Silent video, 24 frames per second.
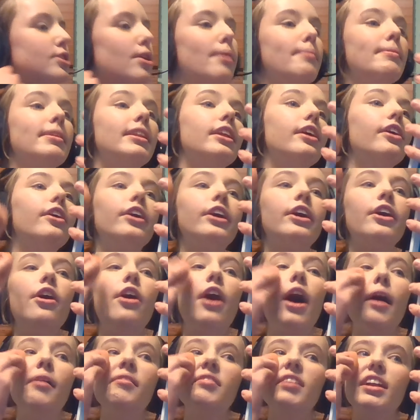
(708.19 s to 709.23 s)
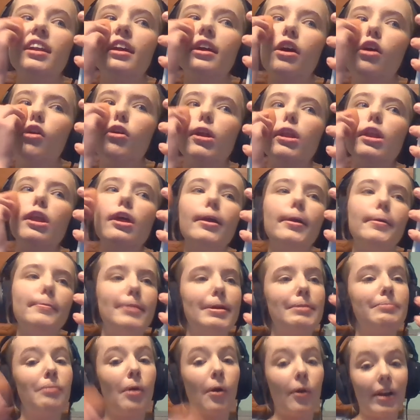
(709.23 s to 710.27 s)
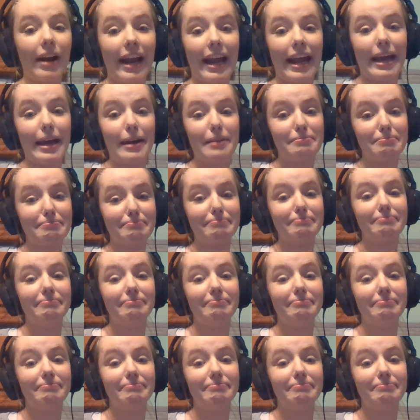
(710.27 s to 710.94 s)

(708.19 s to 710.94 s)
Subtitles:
I'm gonna go a little bit more ham